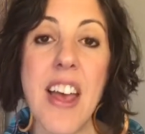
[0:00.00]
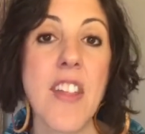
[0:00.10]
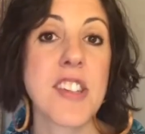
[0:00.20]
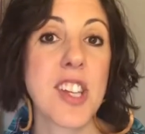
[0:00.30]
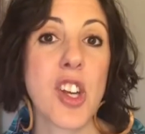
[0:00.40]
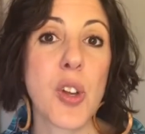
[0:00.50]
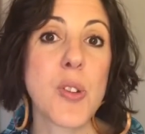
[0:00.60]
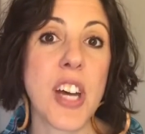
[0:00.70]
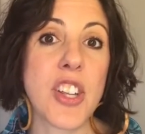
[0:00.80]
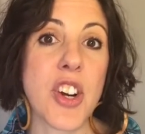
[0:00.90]
This
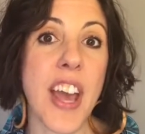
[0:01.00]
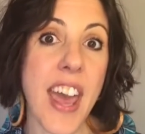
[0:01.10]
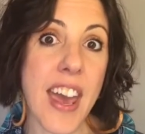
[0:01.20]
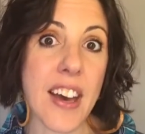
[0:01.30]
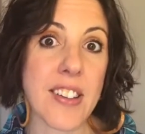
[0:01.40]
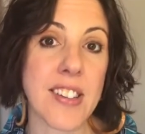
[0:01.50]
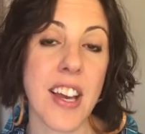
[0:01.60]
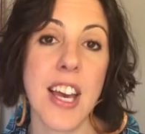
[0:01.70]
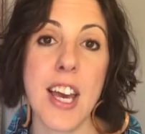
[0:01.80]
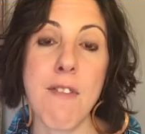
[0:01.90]
includes on your hands.
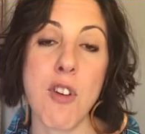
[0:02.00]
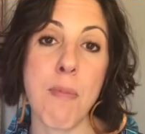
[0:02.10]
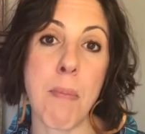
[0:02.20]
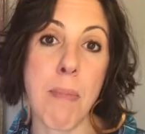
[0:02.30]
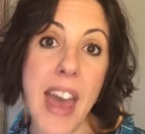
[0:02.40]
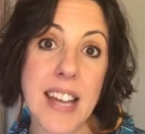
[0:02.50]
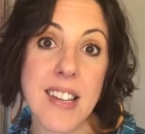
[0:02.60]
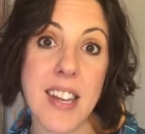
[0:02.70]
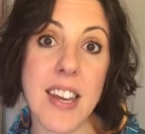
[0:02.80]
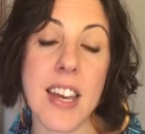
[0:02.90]
If you've been
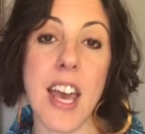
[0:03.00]
painting,